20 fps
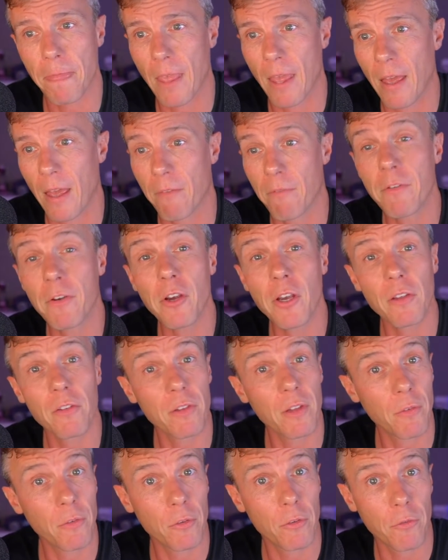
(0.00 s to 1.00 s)
and various
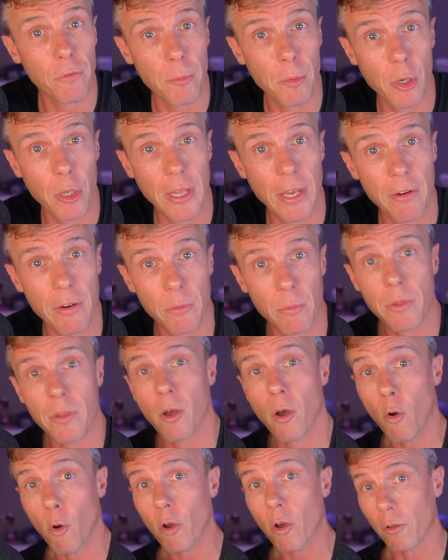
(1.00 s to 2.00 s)
levels of familiarity with the
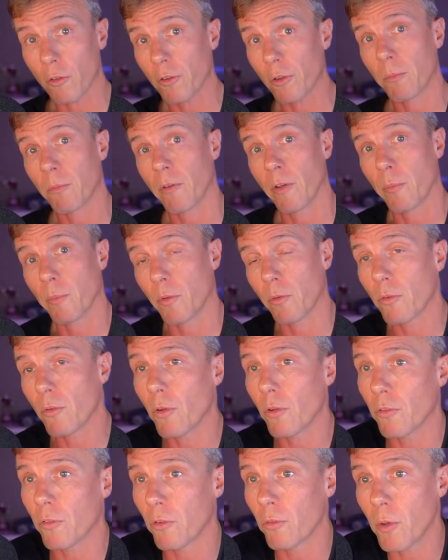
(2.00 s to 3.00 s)
whole concept of open
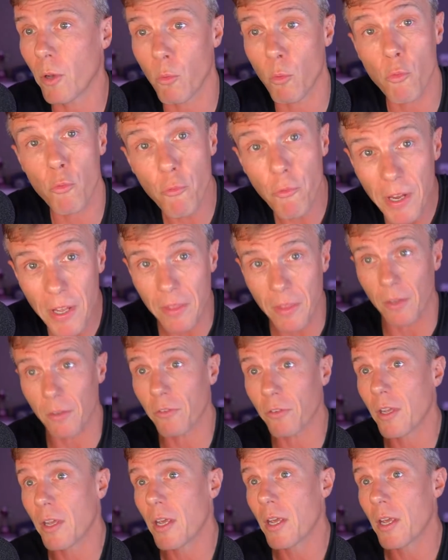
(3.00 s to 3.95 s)
source as well will read this.